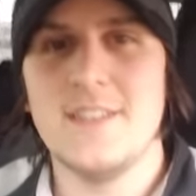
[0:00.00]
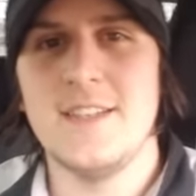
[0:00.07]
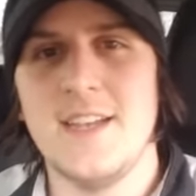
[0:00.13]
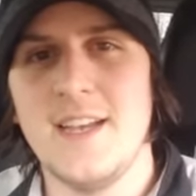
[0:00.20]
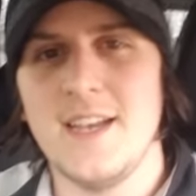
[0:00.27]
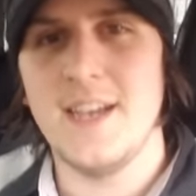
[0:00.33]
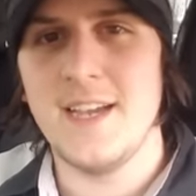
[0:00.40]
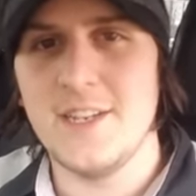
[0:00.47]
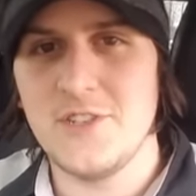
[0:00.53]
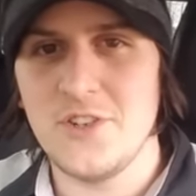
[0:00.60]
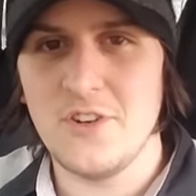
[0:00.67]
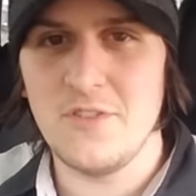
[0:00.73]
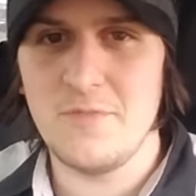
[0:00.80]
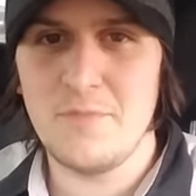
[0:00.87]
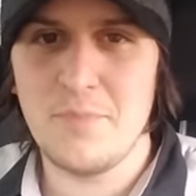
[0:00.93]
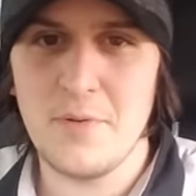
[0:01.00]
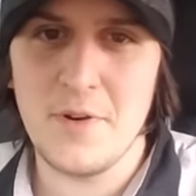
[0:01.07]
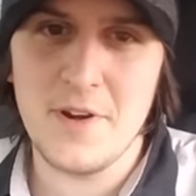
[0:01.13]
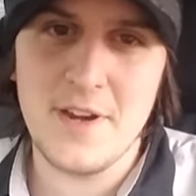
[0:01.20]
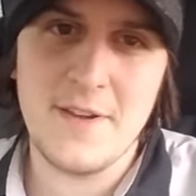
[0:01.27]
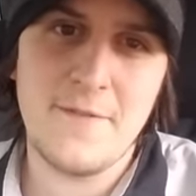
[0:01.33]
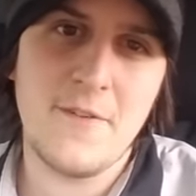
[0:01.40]
Uh, I drove
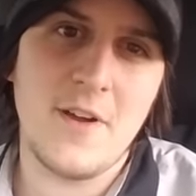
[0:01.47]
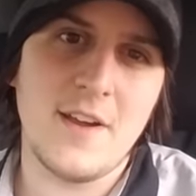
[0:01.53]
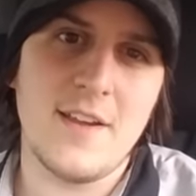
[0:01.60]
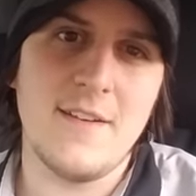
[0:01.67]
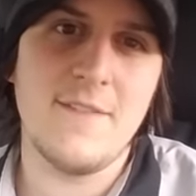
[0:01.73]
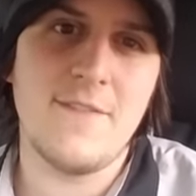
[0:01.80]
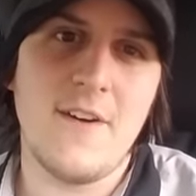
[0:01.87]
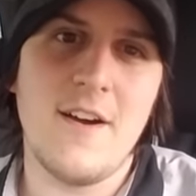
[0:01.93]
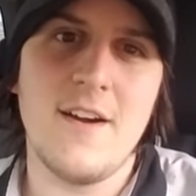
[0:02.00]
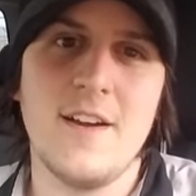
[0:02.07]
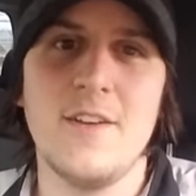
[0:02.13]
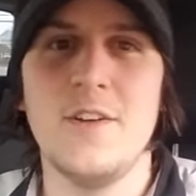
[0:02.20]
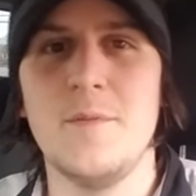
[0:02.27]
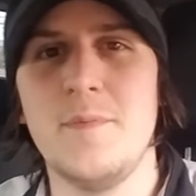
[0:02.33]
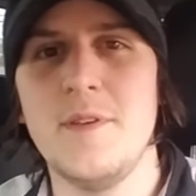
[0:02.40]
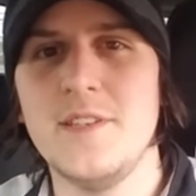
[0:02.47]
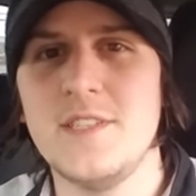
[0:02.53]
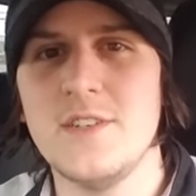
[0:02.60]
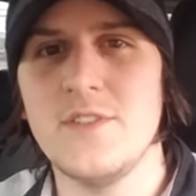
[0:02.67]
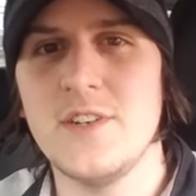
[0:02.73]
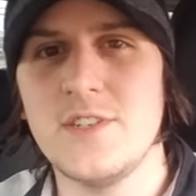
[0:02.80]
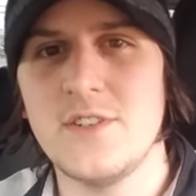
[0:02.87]
pretty fucking far to go to
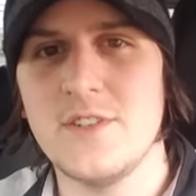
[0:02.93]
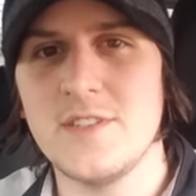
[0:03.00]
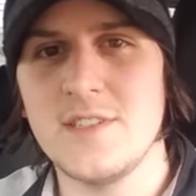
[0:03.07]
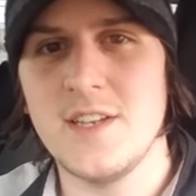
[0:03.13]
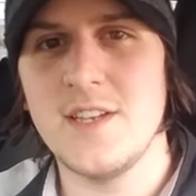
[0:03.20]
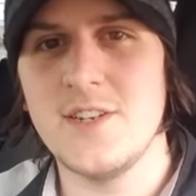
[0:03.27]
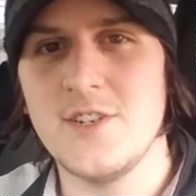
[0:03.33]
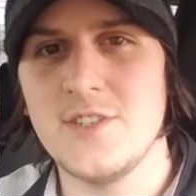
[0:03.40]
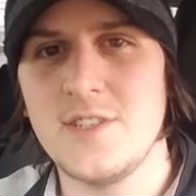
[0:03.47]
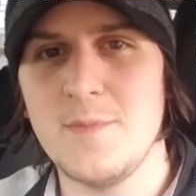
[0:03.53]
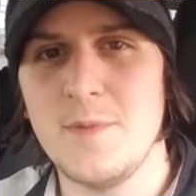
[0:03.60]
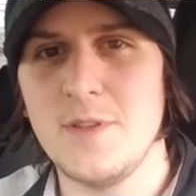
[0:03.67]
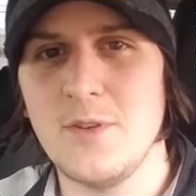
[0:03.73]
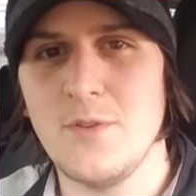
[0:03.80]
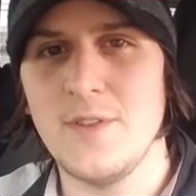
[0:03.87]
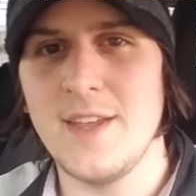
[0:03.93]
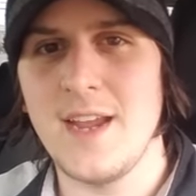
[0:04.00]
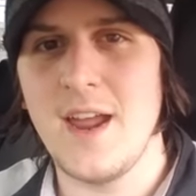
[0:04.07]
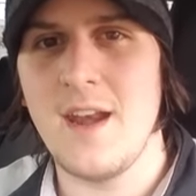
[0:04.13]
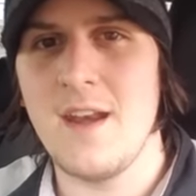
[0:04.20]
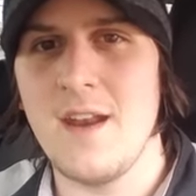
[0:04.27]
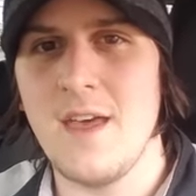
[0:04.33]
PC Richard & his Son just to be told they
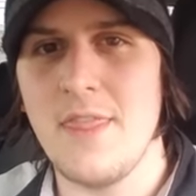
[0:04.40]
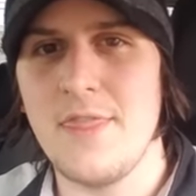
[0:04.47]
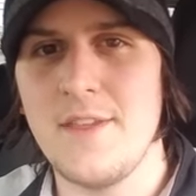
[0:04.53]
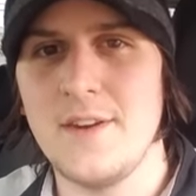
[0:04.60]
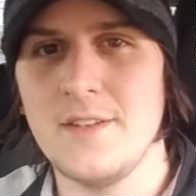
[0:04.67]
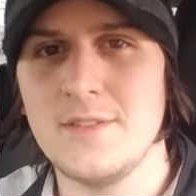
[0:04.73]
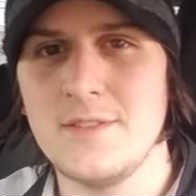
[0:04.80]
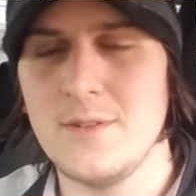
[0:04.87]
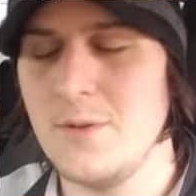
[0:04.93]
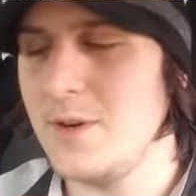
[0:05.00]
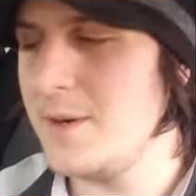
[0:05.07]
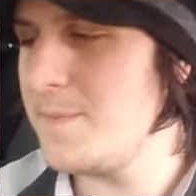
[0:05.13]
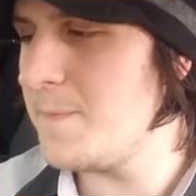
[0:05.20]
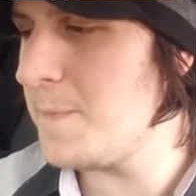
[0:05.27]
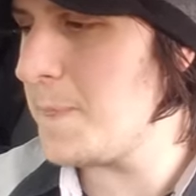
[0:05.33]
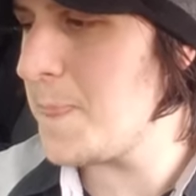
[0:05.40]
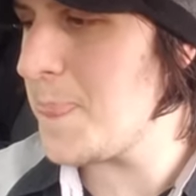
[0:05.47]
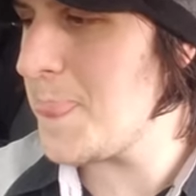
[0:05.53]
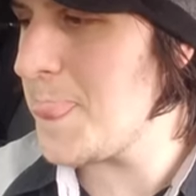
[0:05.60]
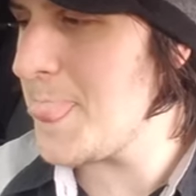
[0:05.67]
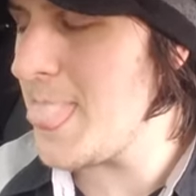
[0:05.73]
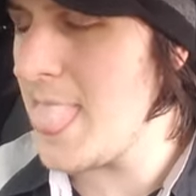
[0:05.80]
got nothing in store.
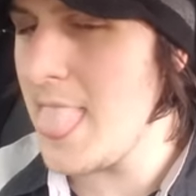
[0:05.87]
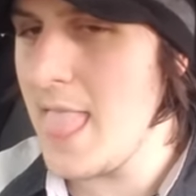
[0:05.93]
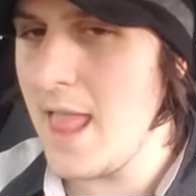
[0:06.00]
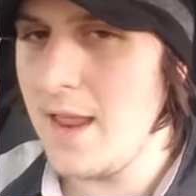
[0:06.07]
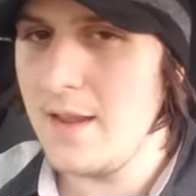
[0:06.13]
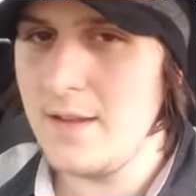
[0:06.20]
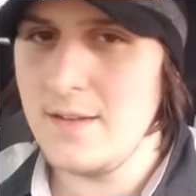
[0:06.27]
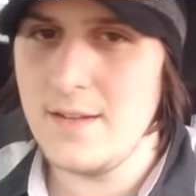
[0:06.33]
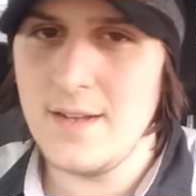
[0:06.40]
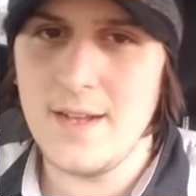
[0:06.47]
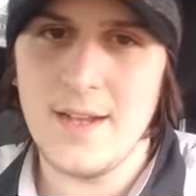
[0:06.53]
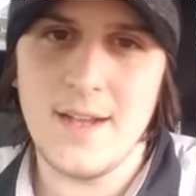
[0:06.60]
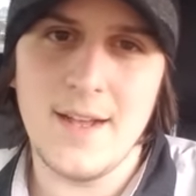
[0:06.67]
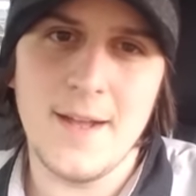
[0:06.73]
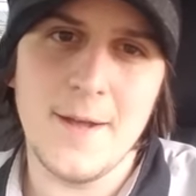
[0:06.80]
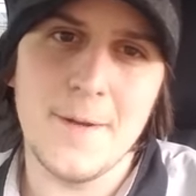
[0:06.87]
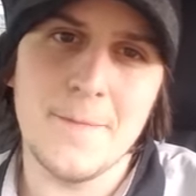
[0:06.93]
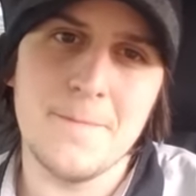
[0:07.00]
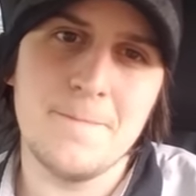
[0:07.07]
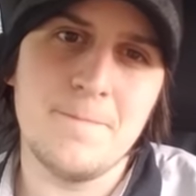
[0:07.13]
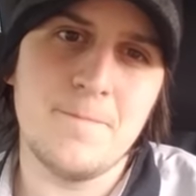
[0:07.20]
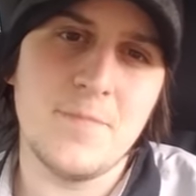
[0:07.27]

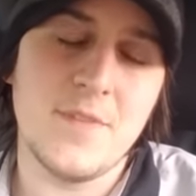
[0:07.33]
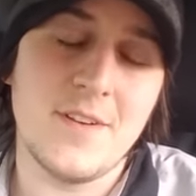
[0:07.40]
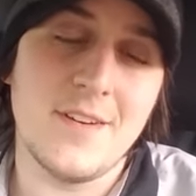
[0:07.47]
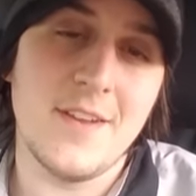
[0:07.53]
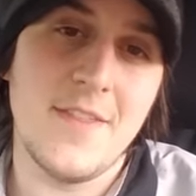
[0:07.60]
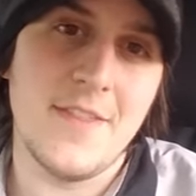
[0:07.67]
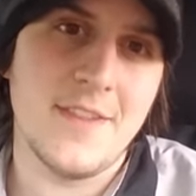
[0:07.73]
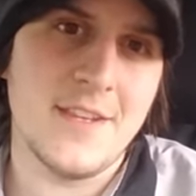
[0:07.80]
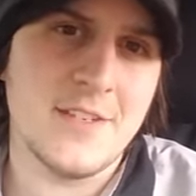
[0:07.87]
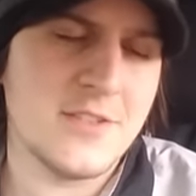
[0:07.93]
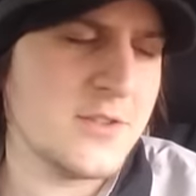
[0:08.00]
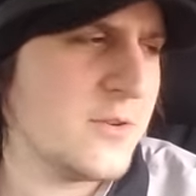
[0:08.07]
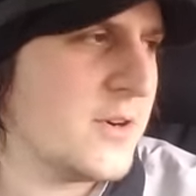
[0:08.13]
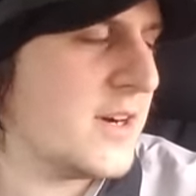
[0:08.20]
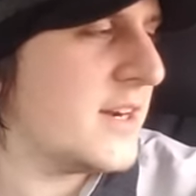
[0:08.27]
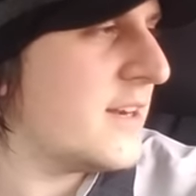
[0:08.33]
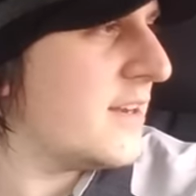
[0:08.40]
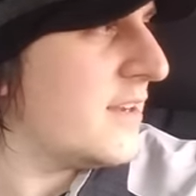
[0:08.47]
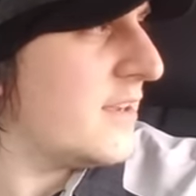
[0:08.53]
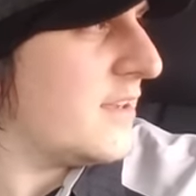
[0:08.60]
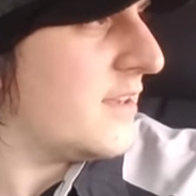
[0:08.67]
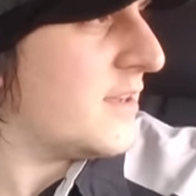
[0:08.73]
Um, or in the store.
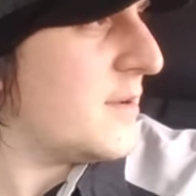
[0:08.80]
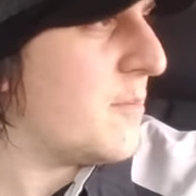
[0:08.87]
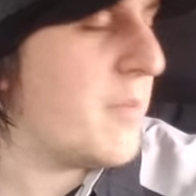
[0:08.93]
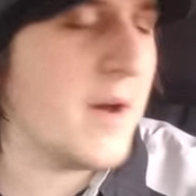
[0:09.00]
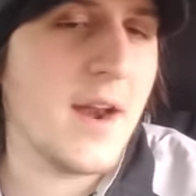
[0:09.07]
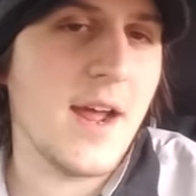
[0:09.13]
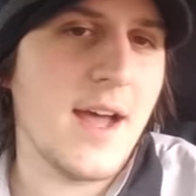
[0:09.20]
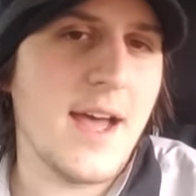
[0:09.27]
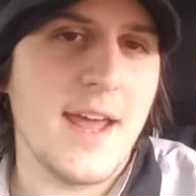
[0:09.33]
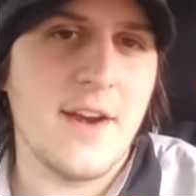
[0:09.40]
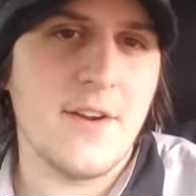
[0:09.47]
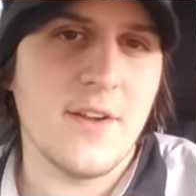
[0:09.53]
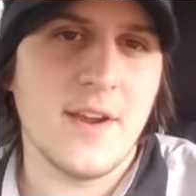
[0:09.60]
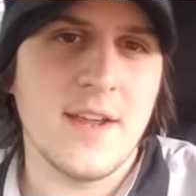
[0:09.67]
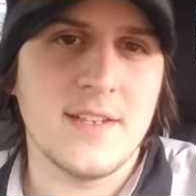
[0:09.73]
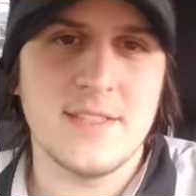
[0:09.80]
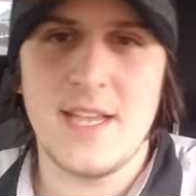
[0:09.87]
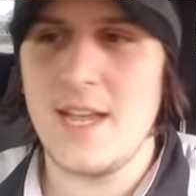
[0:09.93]
But uh, I don't know, guys.